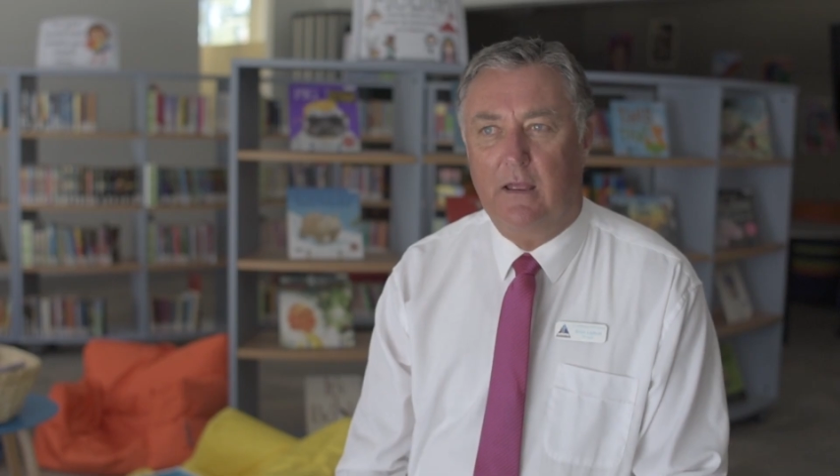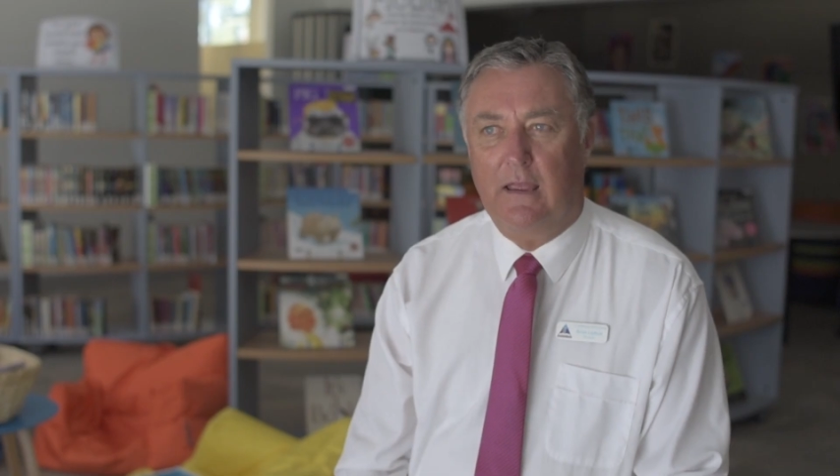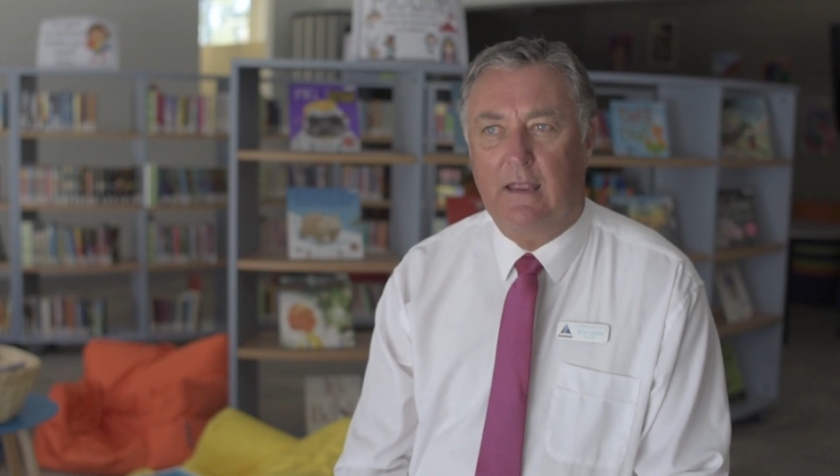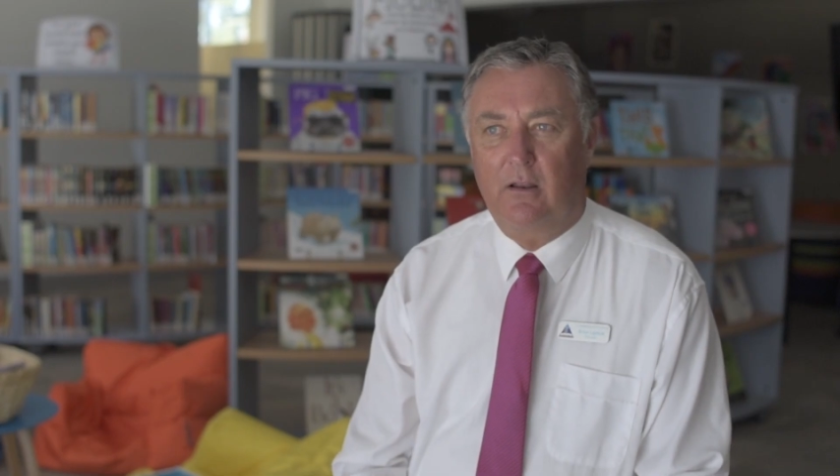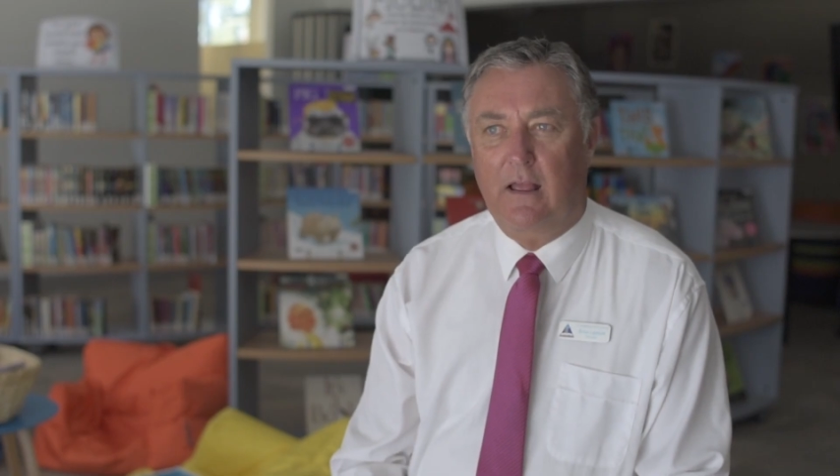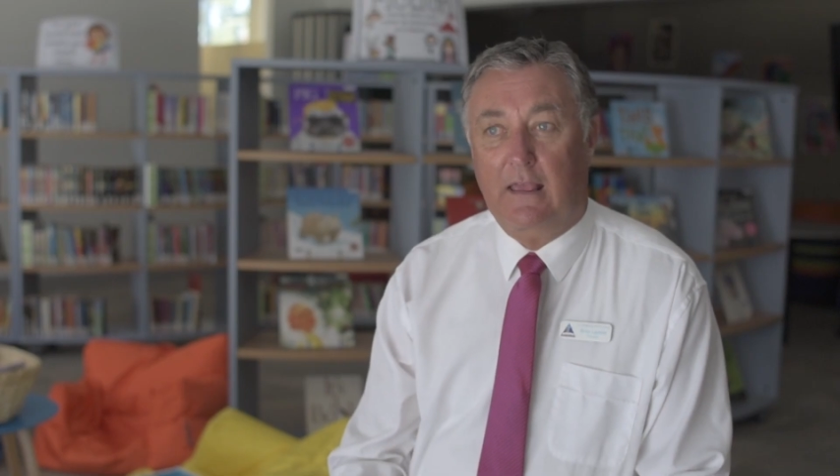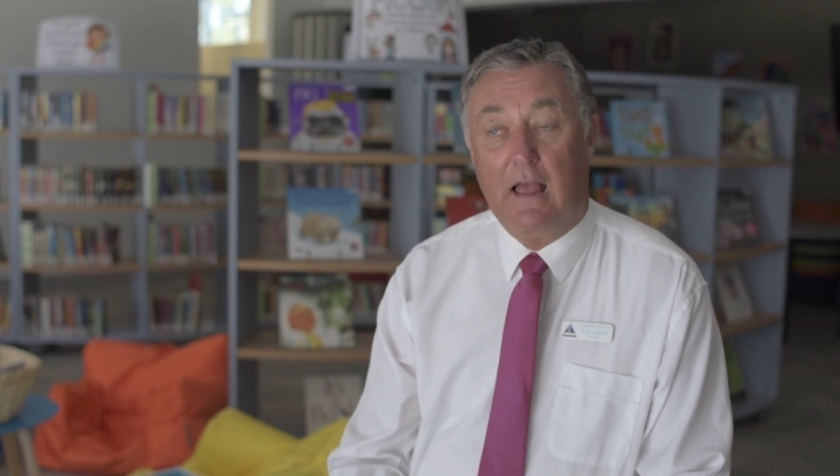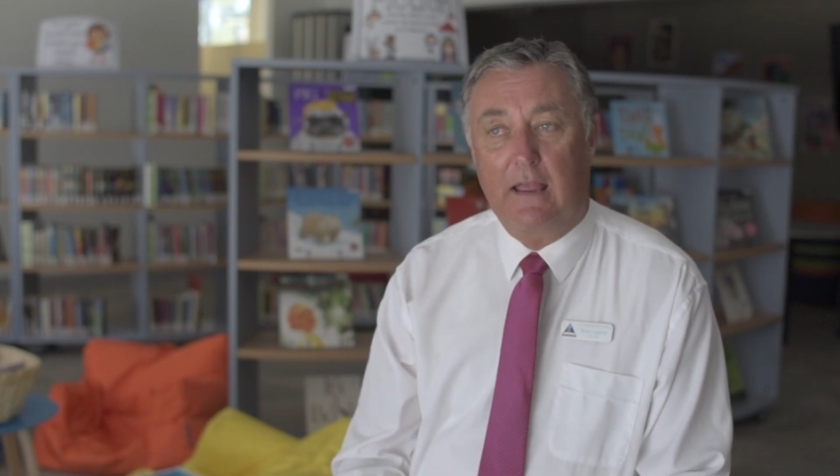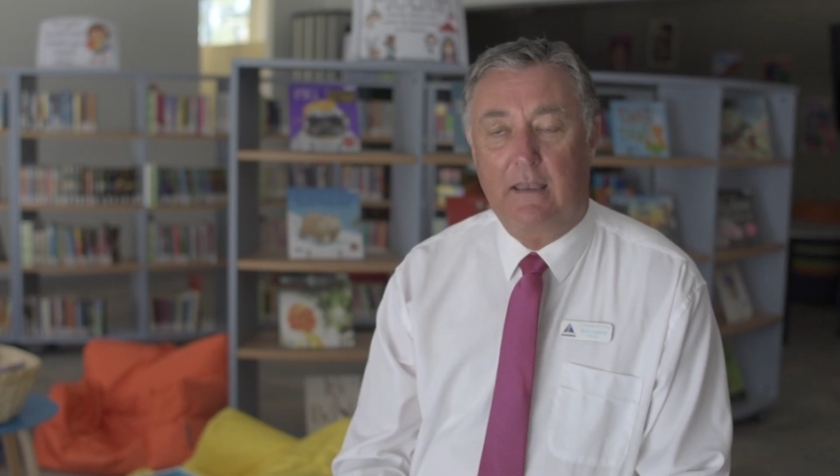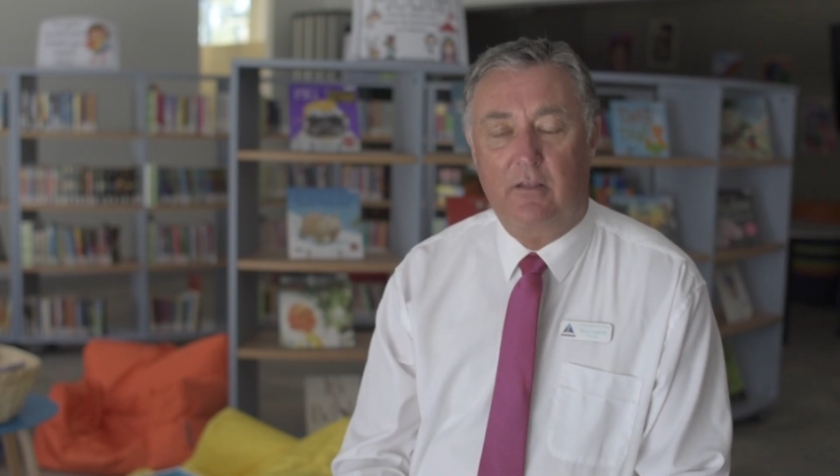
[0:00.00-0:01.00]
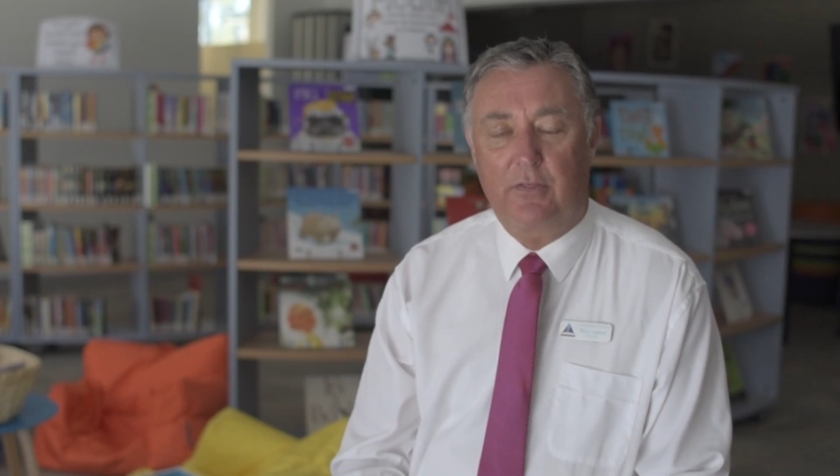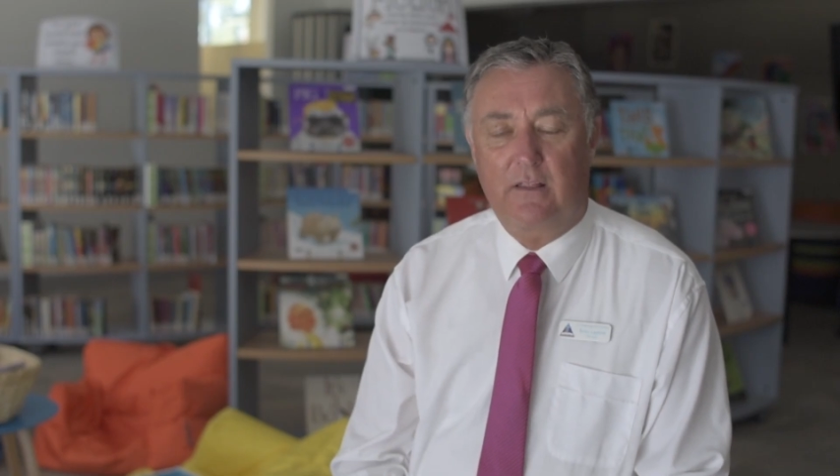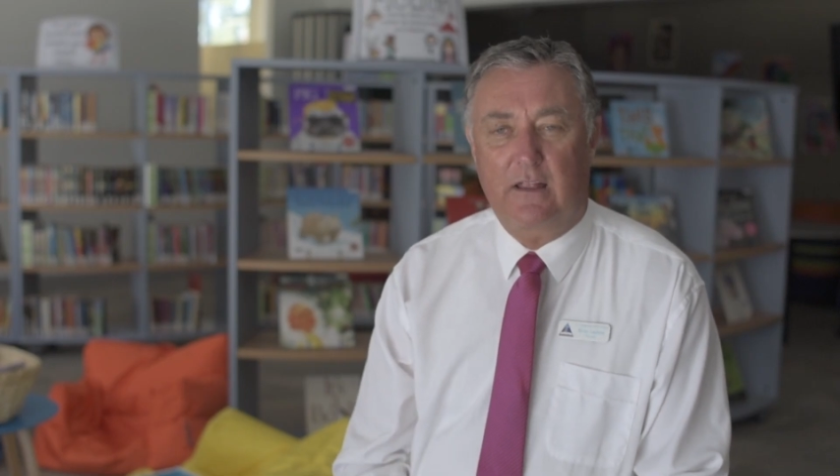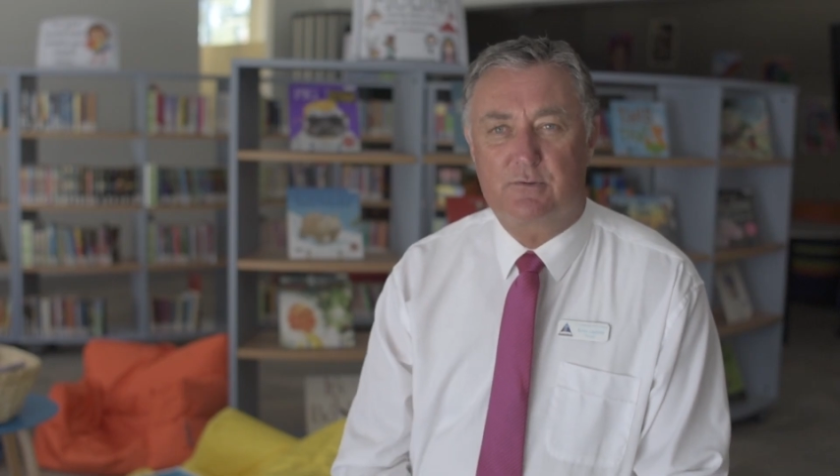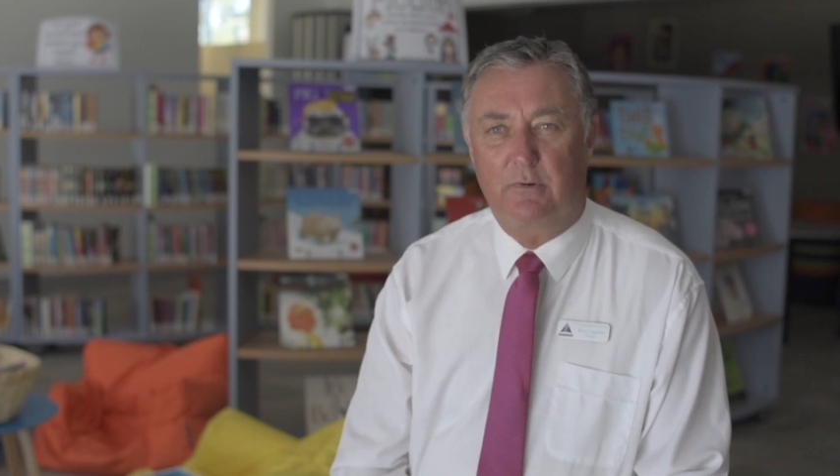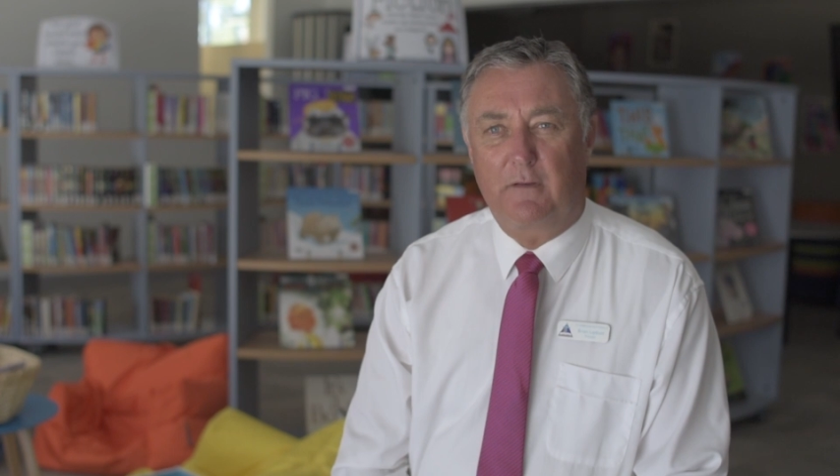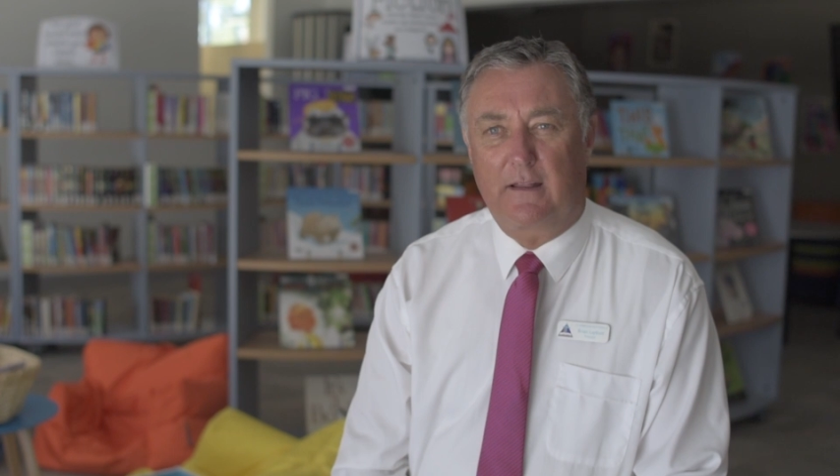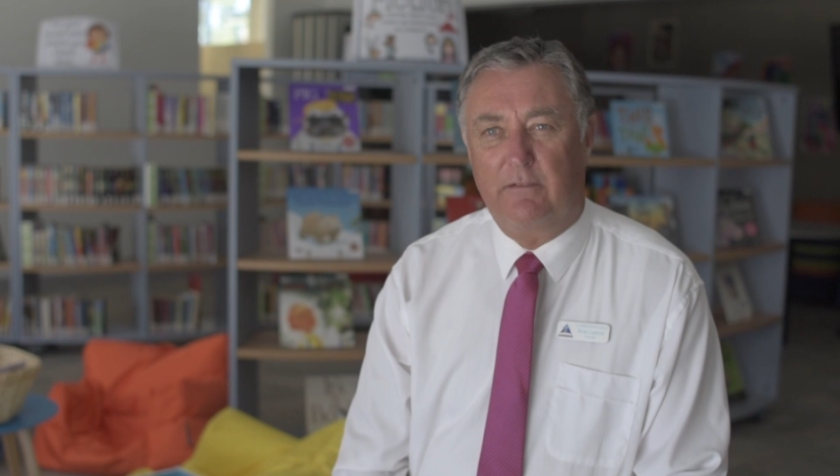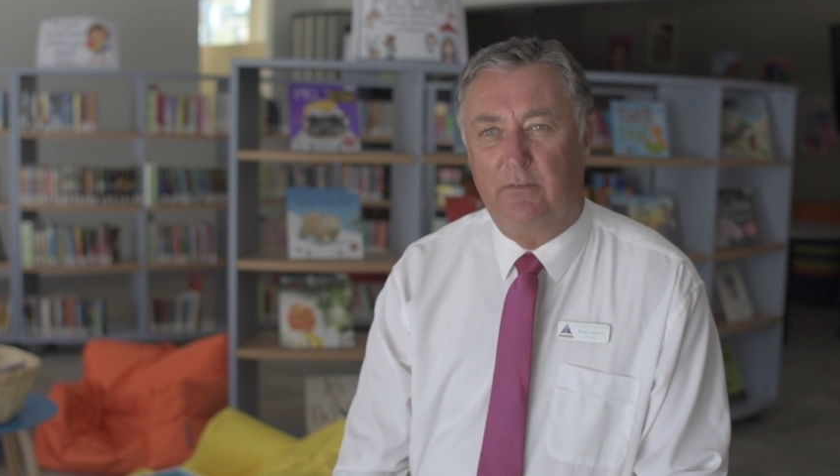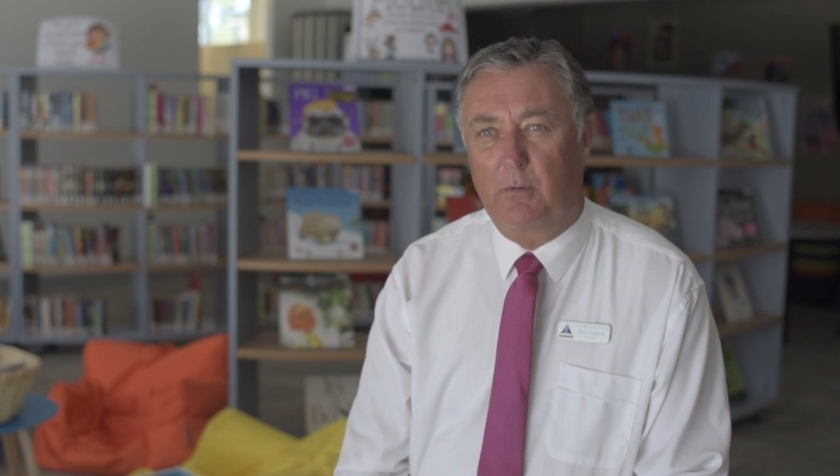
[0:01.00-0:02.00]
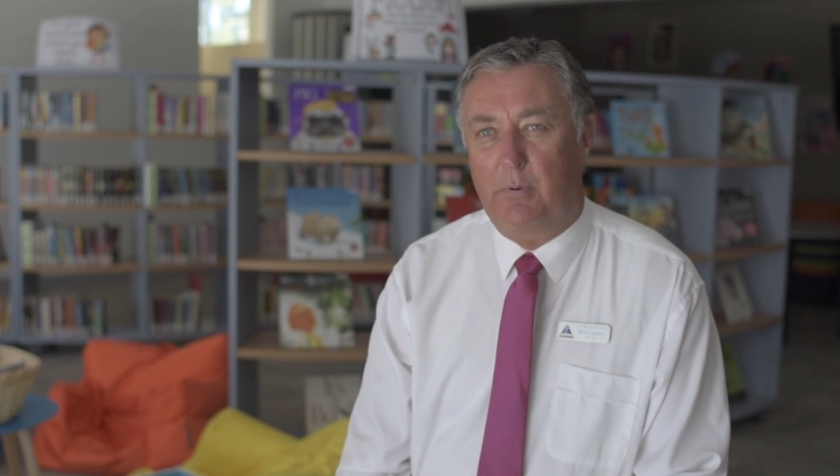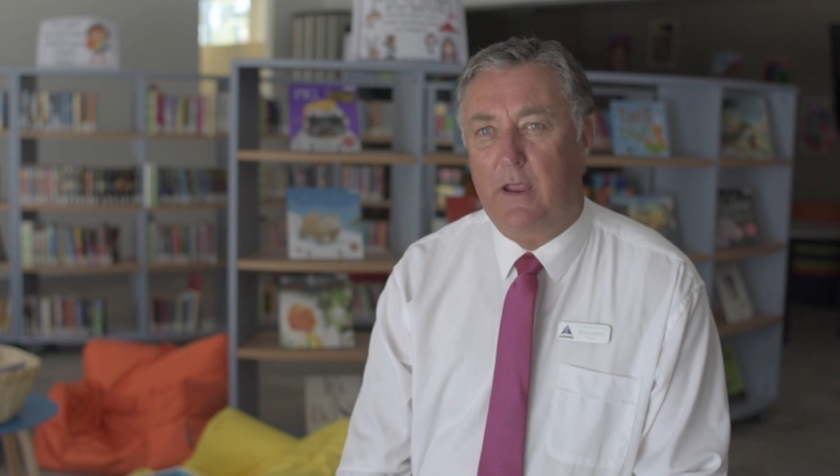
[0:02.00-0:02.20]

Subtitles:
And again, I think that's reflective of the